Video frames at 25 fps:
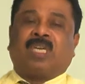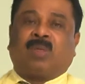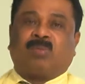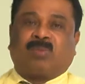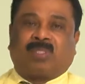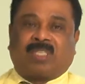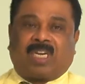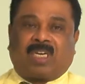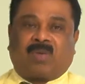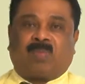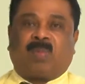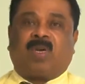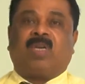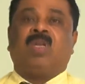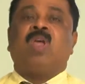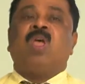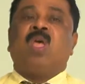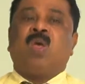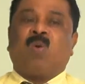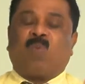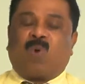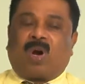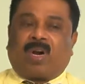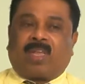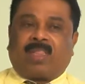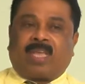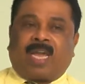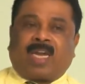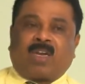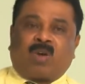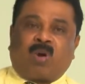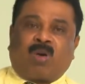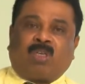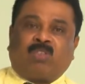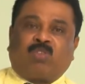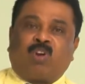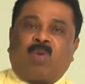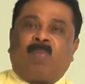statement, what are the
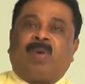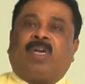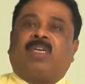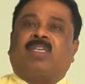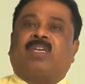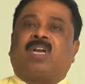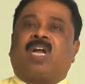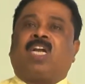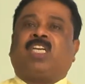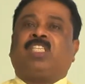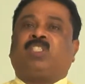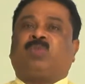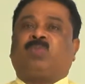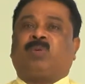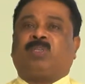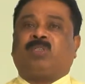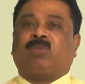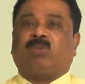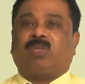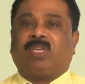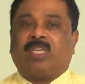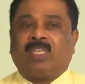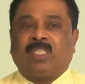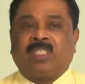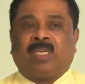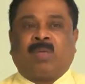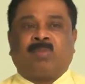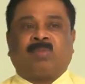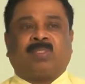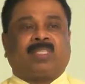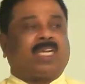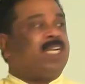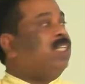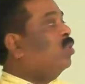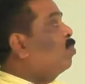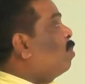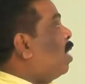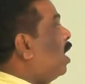accounts will be transferred to income
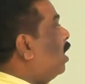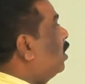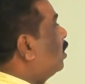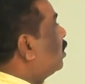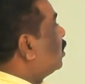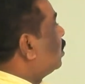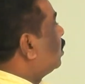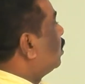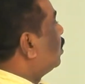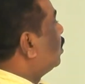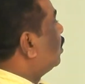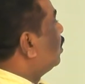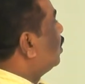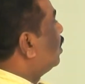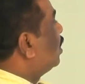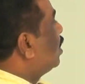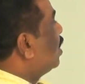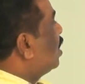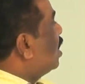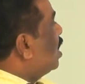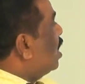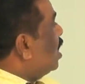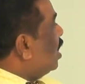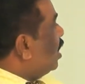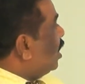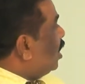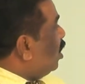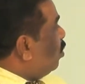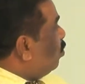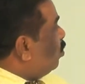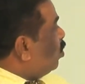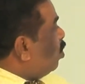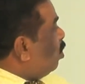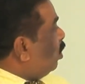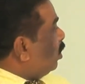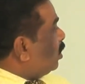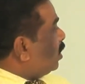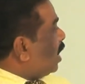statement. If
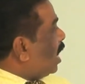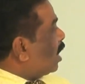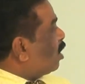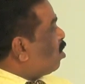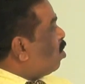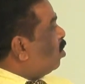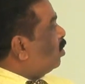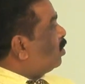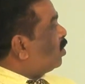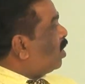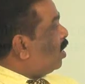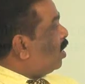those accounts are